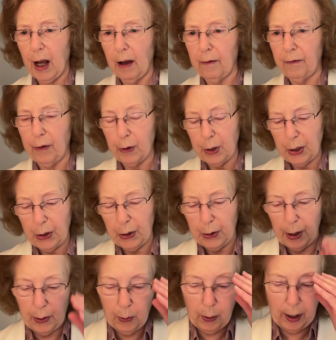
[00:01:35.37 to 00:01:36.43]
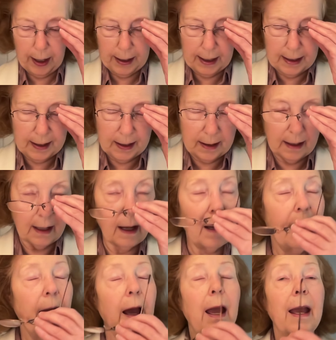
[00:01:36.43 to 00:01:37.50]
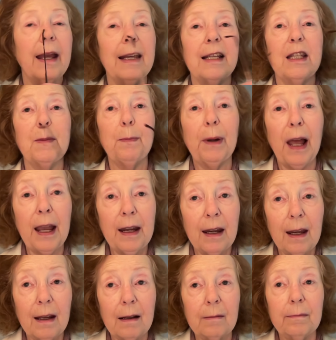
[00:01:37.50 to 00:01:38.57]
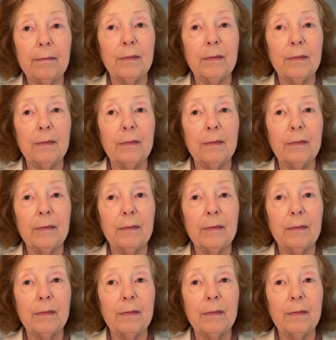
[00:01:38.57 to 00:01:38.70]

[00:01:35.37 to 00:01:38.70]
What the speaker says: verse 31, it's explaining